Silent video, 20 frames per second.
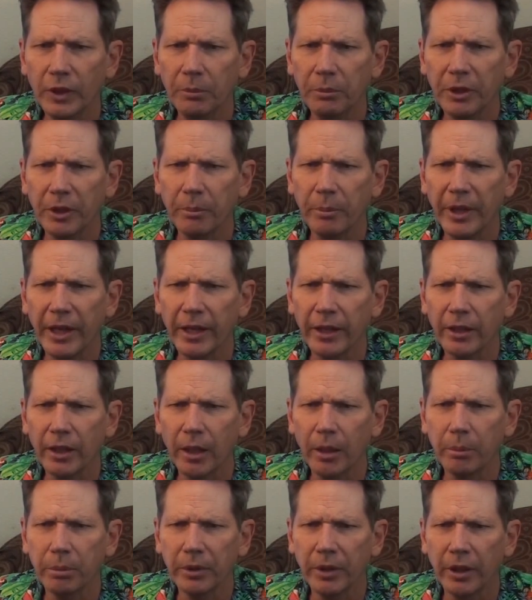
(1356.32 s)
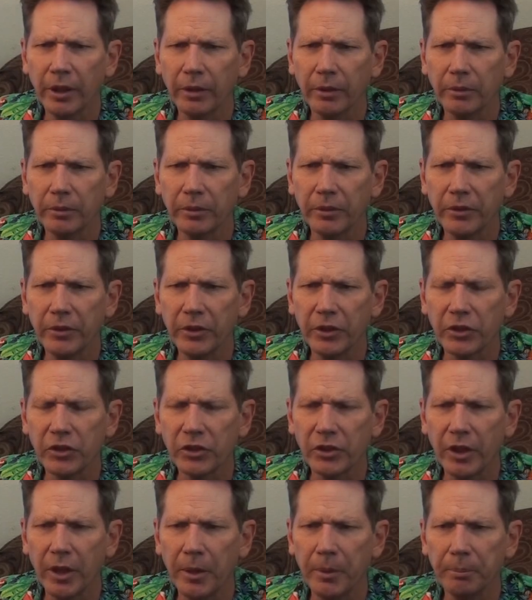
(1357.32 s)
to back up.
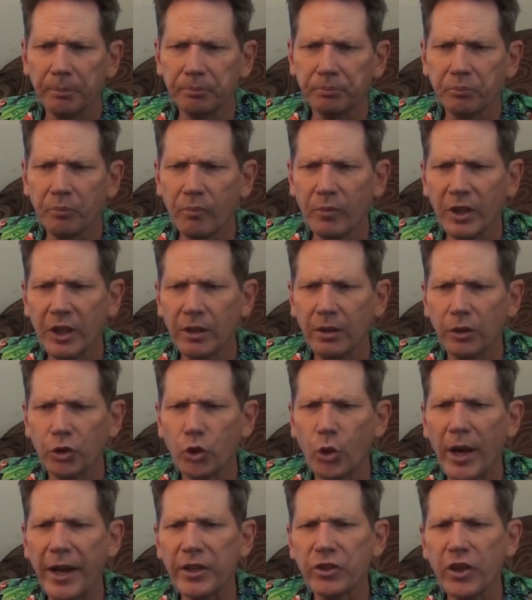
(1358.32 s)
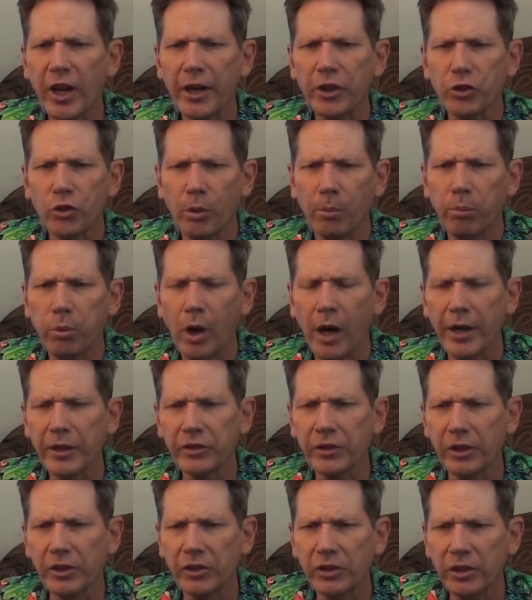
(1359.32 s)
This transactional
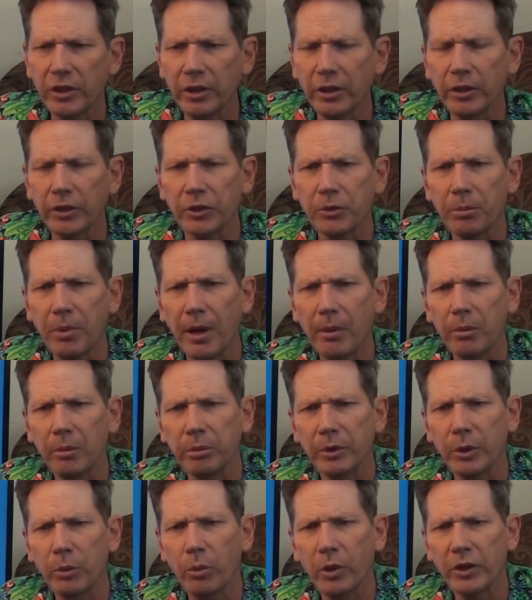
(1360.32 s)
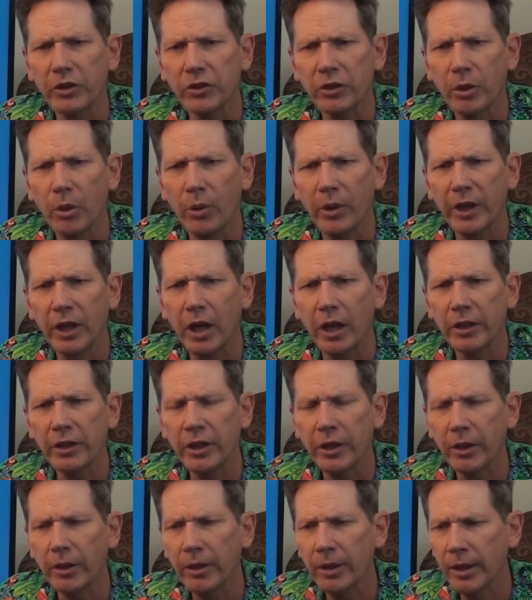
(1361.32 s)
process still is probably what's going on
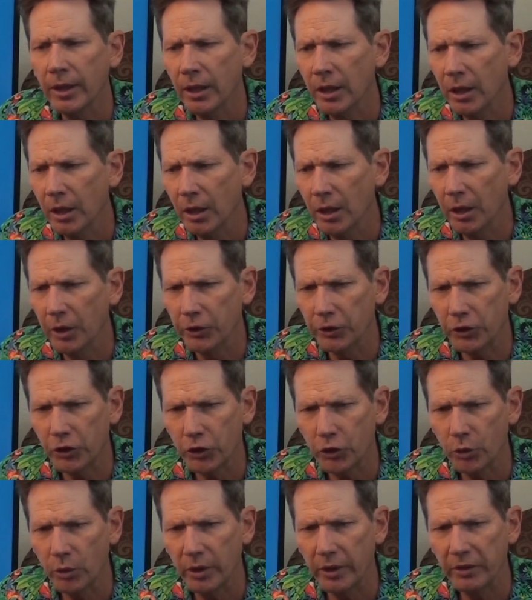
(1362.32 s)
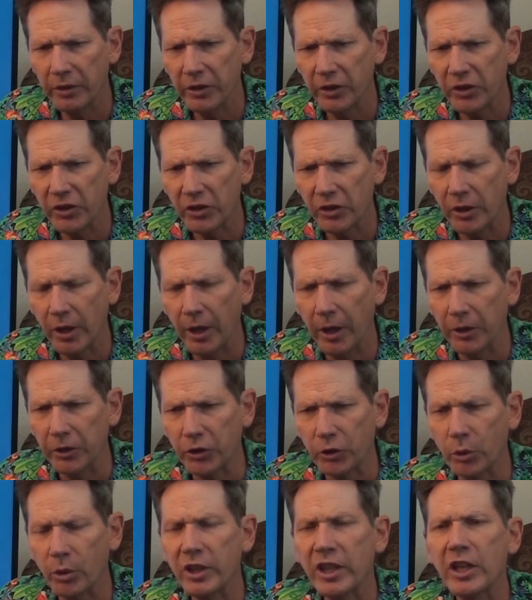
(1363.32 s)
here. This
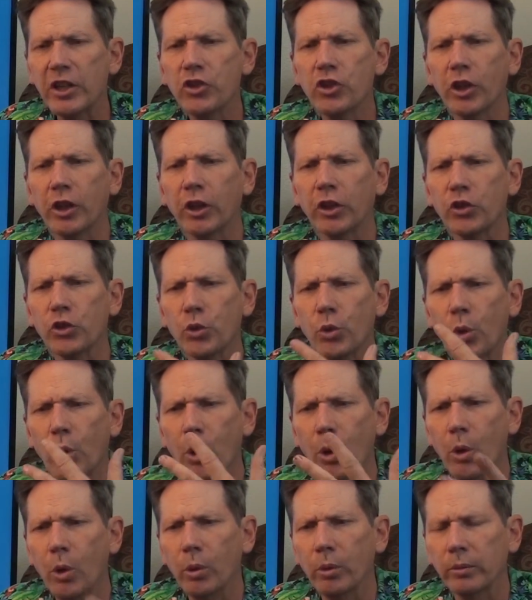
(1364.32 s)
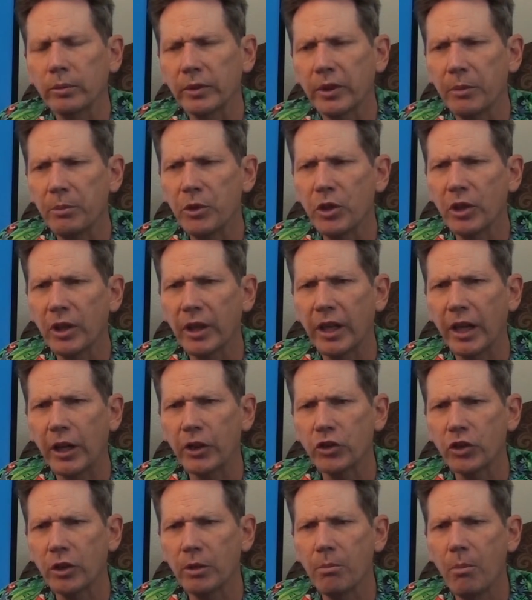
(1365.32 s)
strategic control
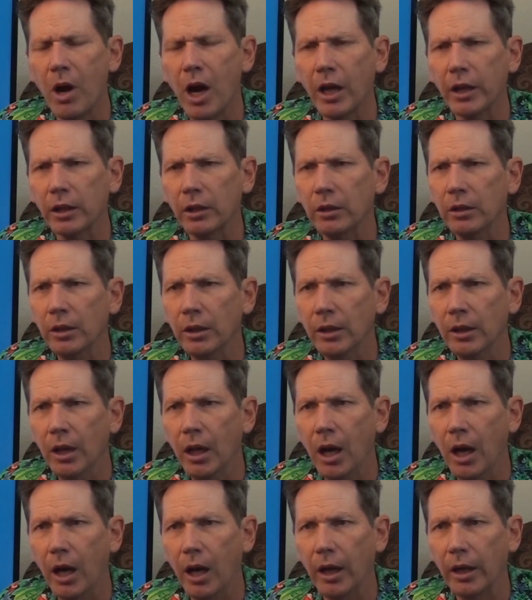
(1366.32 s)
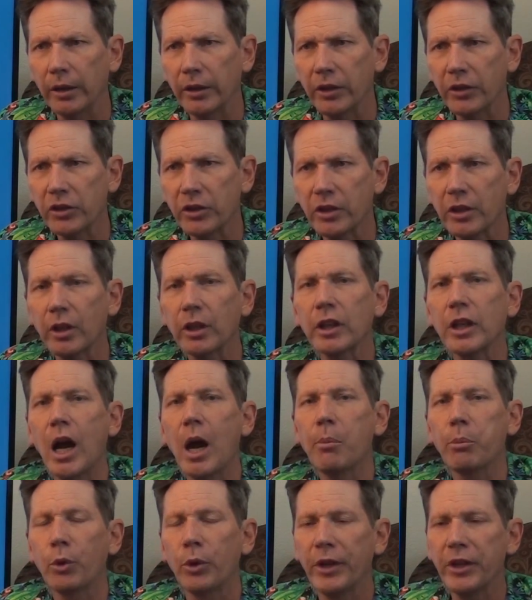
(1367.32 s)
communication model is still in
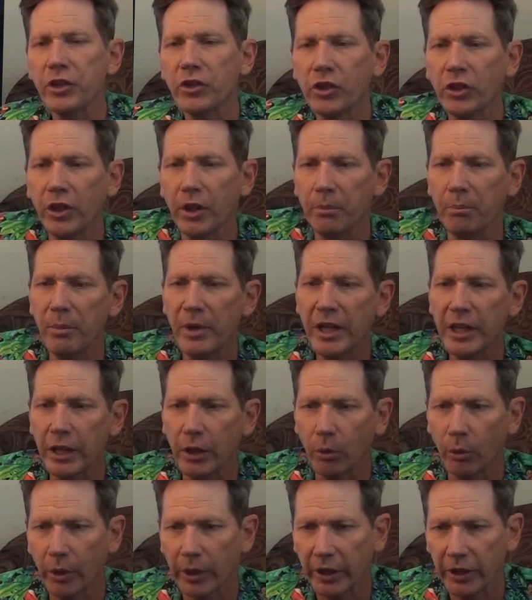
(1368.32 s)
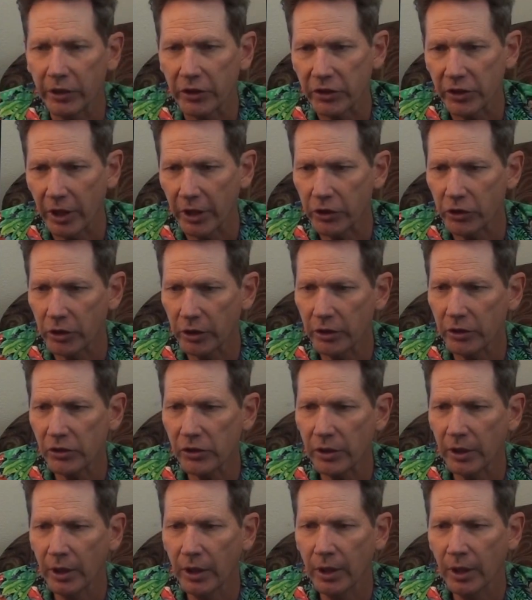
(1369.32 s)
operation in many
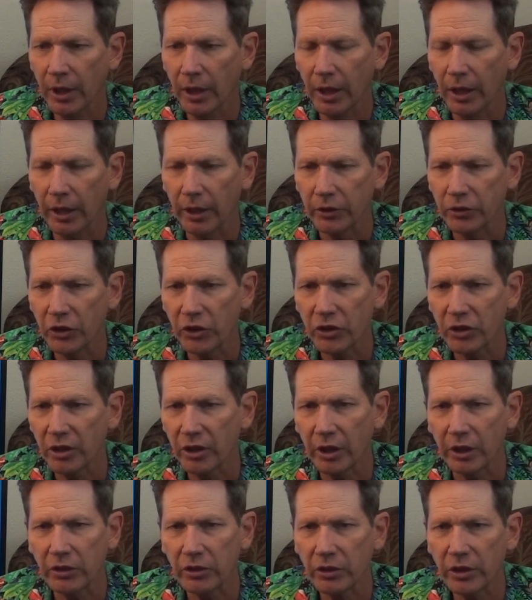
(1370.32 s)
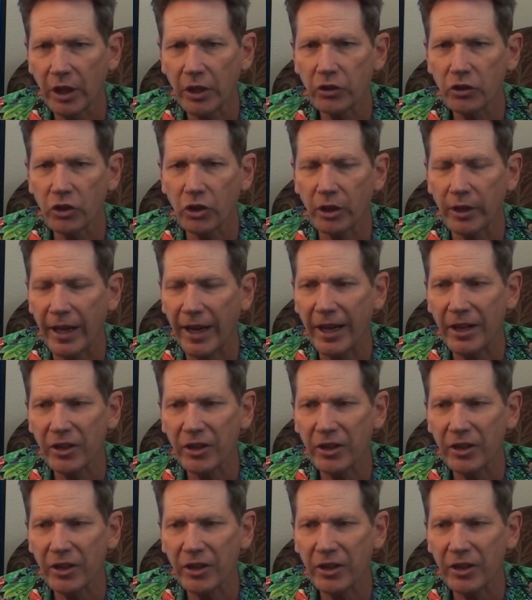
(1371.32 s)
organizations, just an extension